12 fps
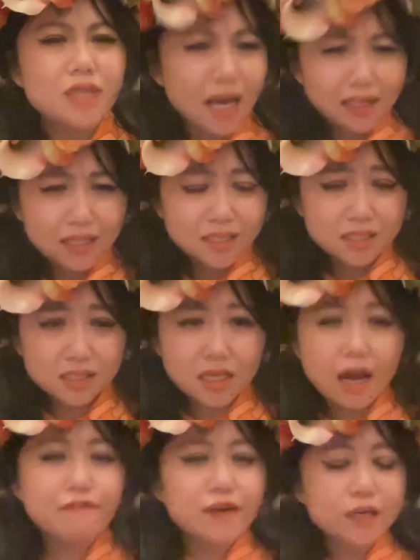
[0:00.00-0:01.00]
yeah, like just
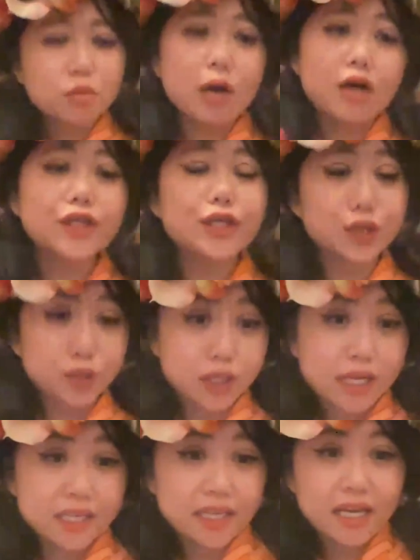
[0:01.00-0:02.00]
a very well
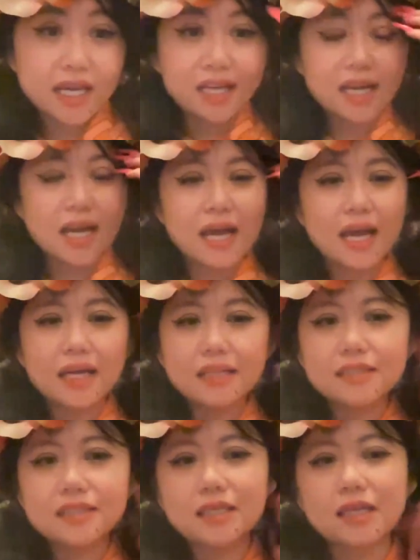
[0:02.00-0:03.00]
curated
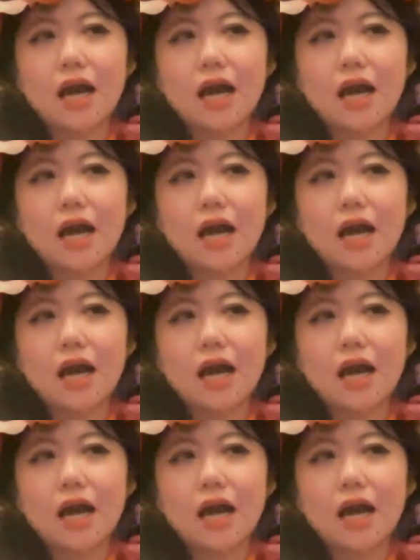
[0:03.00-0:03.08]
and